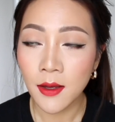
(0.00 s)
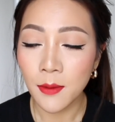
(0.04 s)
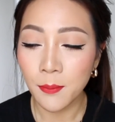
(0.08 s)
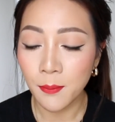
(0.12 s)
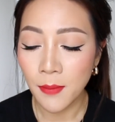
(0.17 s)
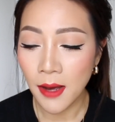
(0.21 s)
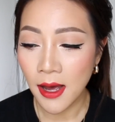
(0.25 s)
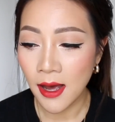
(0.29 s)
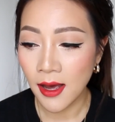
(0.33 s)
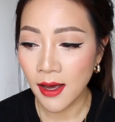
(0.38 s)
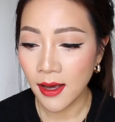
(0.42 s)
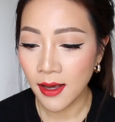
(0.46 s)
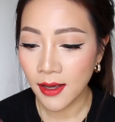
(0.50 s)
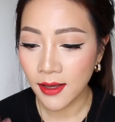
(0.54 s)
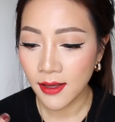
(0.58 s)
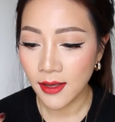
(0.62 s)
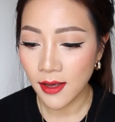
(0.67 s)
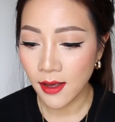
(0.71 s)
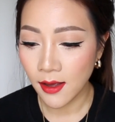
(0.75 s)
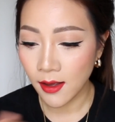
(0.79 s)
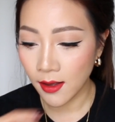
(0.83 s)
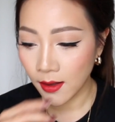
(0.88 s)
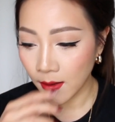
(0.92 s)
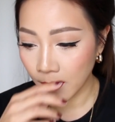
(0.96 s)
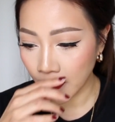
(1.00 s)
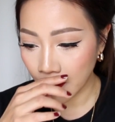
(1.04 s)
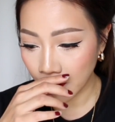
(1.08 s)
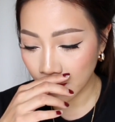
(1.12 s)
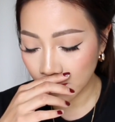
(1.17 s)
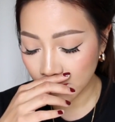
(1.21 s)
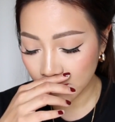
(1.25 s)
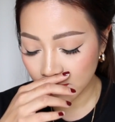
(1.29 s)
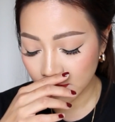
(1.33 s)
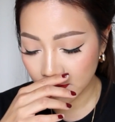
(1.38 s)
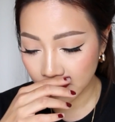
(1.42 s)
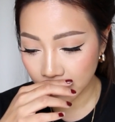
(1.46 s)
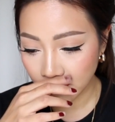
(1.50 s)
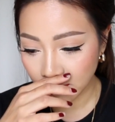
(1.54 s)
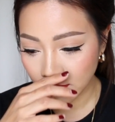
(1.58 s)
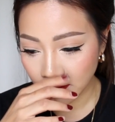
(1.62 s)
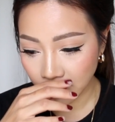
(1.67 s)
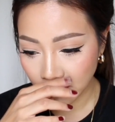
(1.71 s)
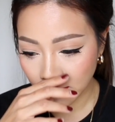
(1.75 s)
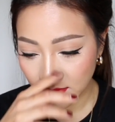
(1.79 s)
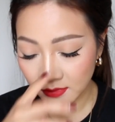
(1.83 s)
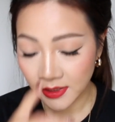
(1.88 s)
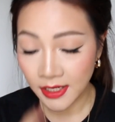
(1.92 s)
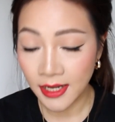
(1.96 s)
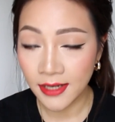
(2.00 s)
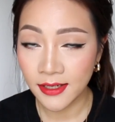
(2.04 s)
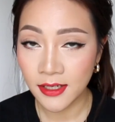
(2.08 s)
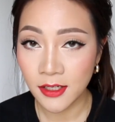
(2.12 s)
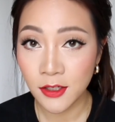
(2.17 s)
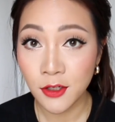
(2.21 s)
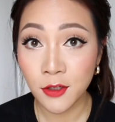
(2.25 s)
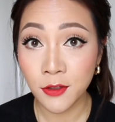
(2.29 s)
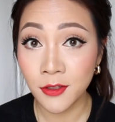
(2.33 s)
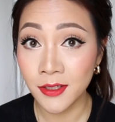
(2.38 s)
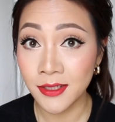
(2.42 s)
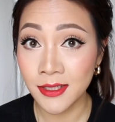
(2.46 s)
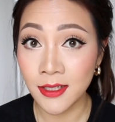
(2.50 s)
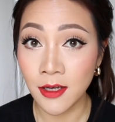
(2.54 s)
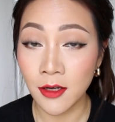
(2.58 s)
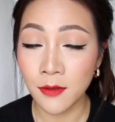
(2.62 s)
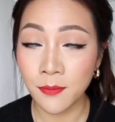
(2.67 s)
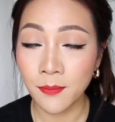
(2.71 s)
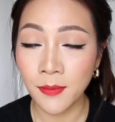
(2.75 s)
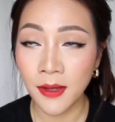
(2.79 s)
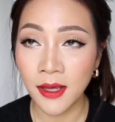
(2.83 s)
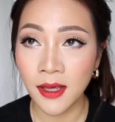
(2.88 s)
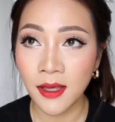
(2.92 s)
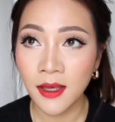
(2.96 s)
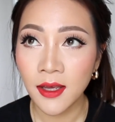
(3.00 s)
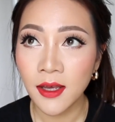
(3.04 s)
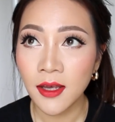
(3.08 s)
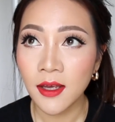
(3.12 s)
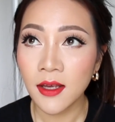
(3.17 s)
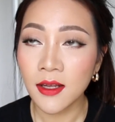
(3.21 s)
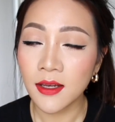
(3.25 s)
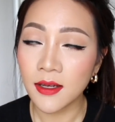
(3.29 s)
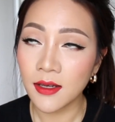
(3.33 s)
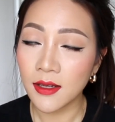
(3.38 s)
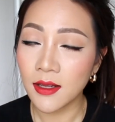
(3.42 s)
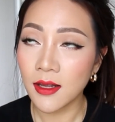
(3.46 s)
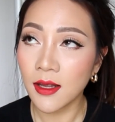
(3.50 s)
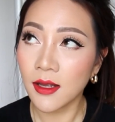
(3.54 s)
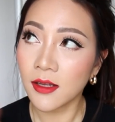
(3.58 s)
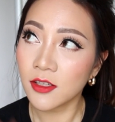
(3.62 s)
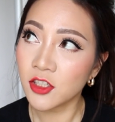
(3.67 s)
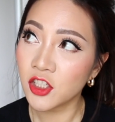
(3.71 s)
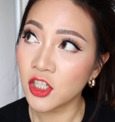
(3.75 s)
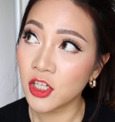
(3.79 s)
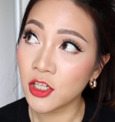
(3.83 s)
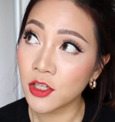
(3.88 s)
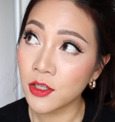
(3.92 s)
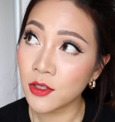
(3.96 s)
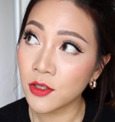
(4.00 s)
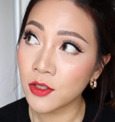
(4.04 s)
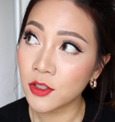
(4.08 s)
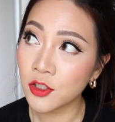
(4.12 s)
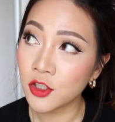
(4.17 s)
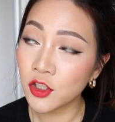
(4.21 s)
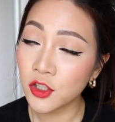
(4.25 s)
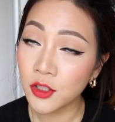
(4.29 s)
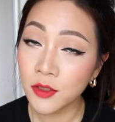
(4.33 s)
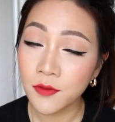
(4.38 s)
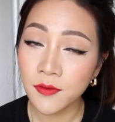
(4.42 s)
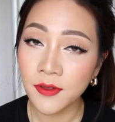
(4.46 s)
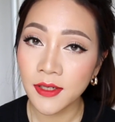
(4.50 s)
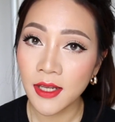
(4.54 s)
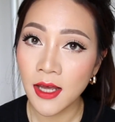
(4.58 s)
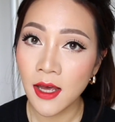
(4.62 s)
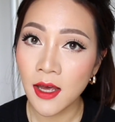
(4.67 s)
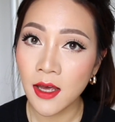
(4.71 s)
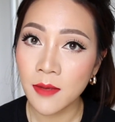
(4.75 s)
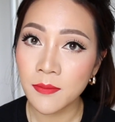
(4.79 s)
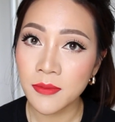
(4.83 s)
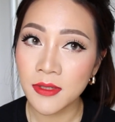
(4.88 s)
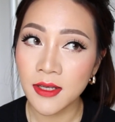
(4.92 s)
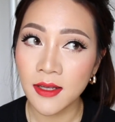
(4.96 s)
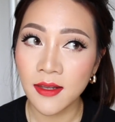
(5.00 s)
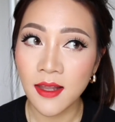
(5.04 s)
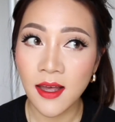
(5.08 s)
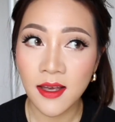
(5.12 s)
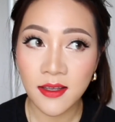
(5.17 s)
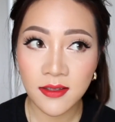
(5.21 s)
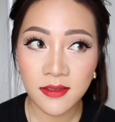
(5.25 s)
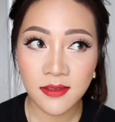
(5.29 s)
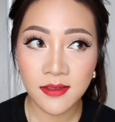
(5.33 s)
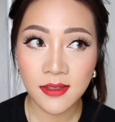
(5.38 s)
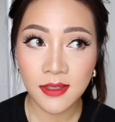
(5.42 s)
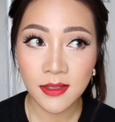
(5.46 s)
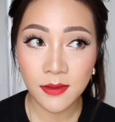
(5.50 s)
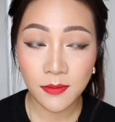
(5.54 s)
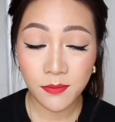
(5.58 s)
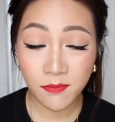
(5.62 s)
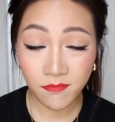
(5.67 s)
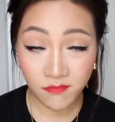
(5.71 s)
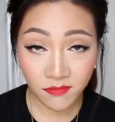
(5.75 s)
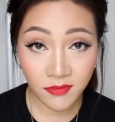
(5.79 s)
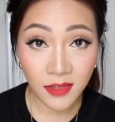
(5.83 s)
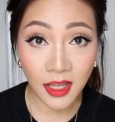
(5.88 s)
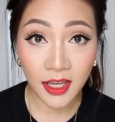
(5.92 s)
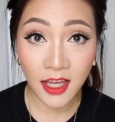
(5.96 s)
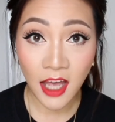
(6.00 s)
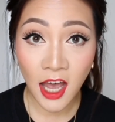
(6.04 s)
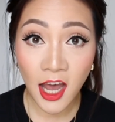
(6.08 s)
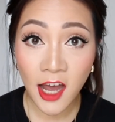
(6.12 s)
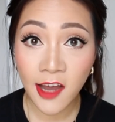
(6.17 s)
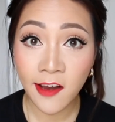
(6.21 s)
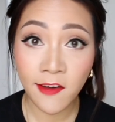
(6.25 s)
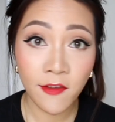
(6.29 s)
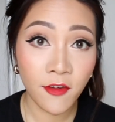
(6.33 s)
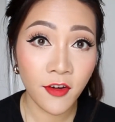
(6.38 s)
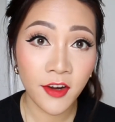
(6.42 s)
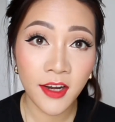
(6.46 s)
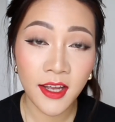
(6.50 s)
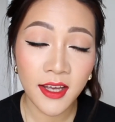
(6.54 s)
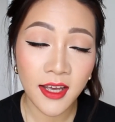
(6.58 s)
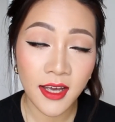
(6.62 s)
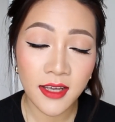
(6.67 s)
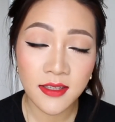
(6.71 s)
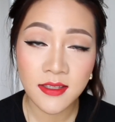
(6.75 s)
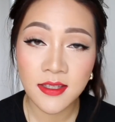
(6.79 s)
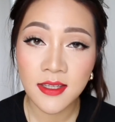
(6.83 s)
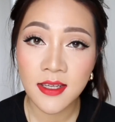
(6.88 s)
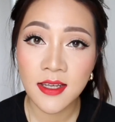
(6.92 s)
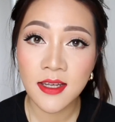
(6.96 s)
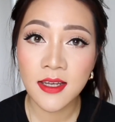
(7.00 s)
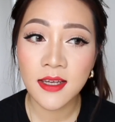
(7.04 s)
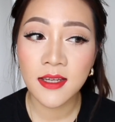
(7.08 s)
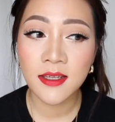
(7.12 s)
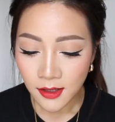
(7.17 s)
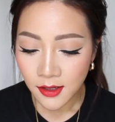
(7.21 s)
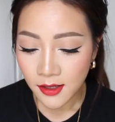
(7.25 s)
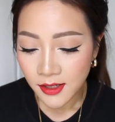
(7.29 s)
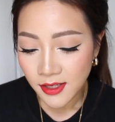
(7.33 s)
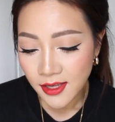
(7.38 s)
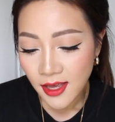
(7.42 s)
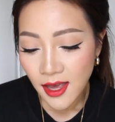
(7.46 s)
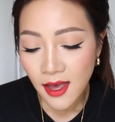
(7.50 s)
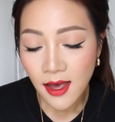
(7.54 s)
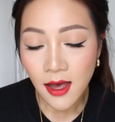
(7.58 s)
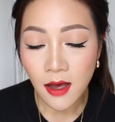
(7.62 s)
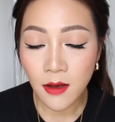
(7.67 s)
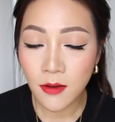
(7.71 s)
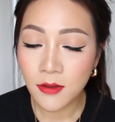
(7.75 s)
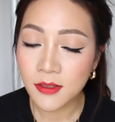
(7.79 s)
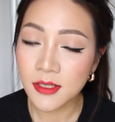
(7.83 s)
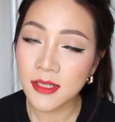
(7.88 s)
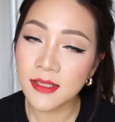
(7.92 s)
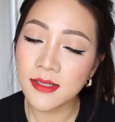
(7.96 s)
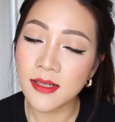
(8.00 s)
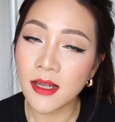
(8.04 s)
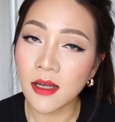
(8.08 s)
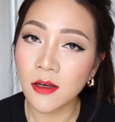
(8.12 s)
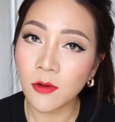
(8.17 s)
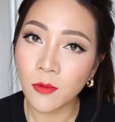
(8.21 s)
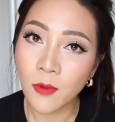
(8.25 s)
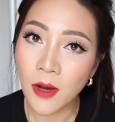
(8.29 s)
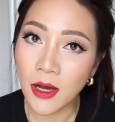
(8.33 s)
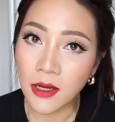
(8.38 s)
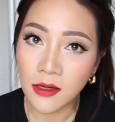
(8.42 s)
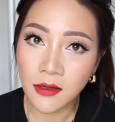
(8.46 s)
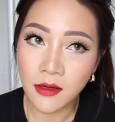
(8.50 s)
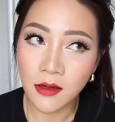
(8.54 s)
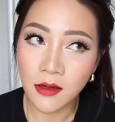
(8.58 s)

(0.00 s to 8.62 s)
My lady who does it on me, she used Juvederm, so that's like hyaluronic acid. But yeah, I was just like, why